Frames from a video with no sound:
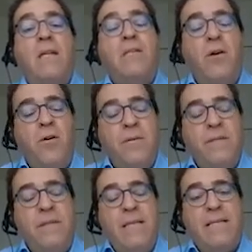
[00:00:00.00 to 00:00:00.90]
So
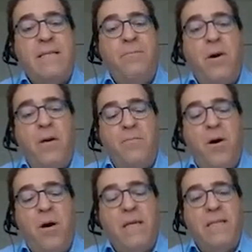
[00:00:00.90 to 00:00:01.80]
the next
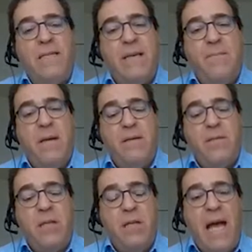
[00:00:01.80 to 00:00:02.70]
part is about
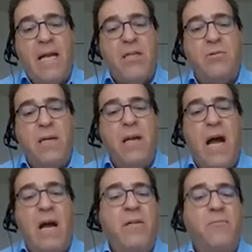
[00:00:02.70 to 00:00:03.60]
actually
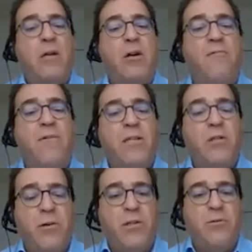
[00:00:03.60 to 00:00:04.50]
how the recovery is
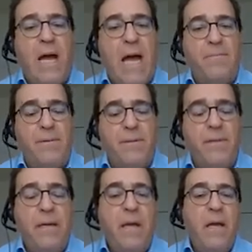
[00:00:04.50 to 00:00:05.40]
going to happen.
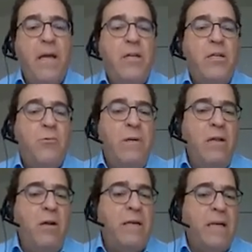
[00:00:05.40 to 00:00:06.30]
So we
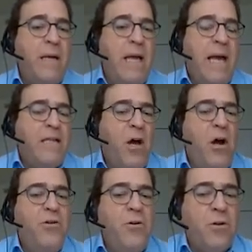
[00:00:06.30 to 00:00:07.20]
look at
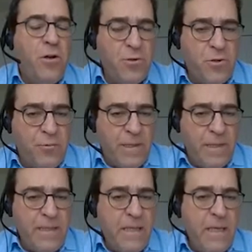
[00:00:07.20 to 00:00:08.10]
other
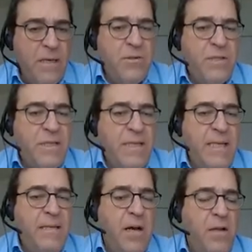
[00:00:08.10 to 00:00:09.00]
countries to
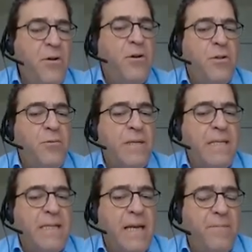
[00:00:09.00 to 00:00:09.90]
see the other countries
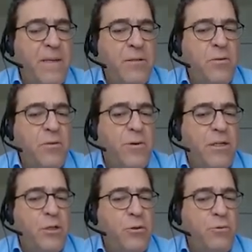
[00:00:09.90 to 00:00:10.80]
that have been
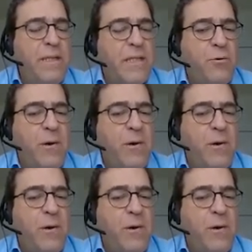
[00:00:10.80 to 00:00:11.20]
going through this